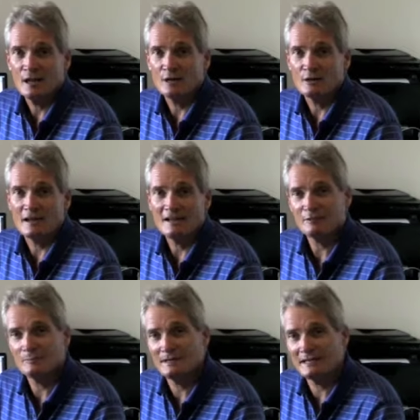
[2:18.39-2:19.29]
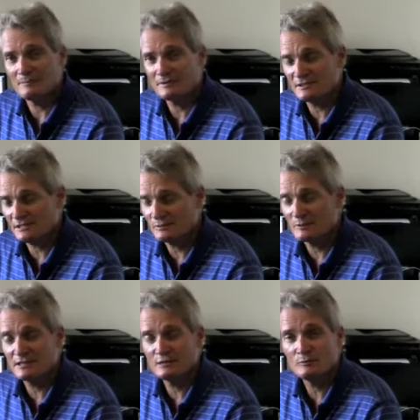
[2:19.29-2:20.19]
Okay, after plane and position
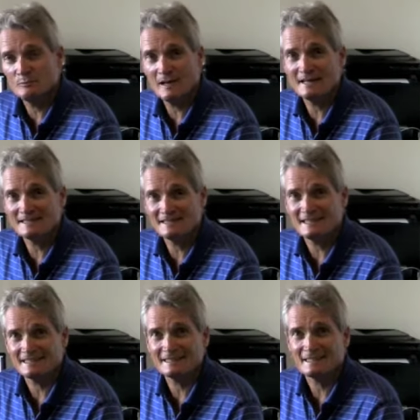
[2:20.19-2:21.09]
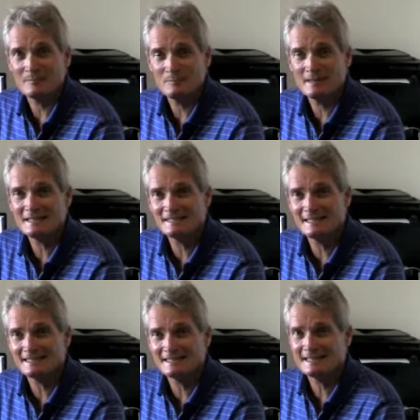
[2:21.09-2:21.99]
we're going to do putting technique. Now putting
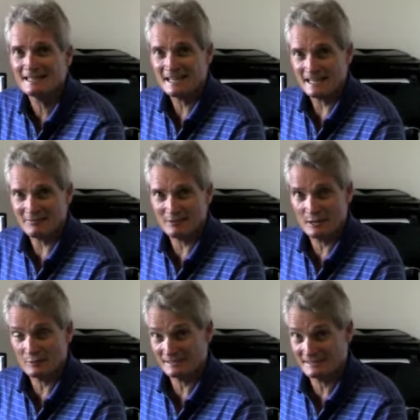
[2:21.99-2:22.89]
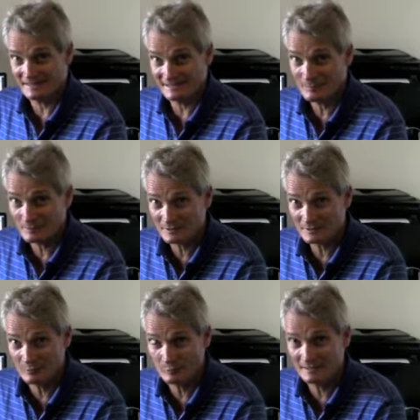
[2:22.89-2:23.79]
technique, even though it's the
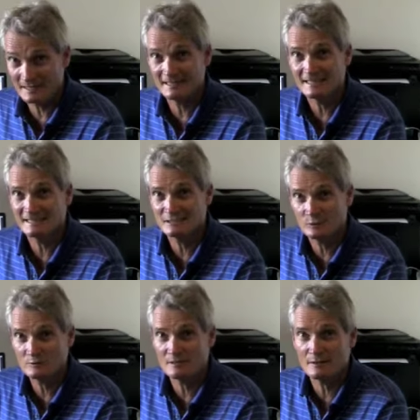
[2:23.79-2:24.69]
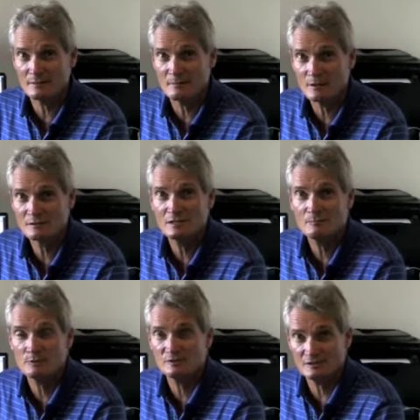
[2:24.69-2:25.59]
simplest of all techniques, it's also the
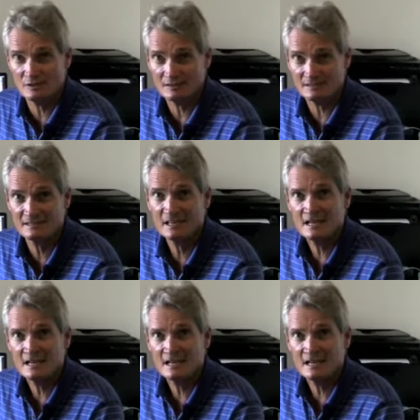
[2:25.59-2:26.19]
most precise.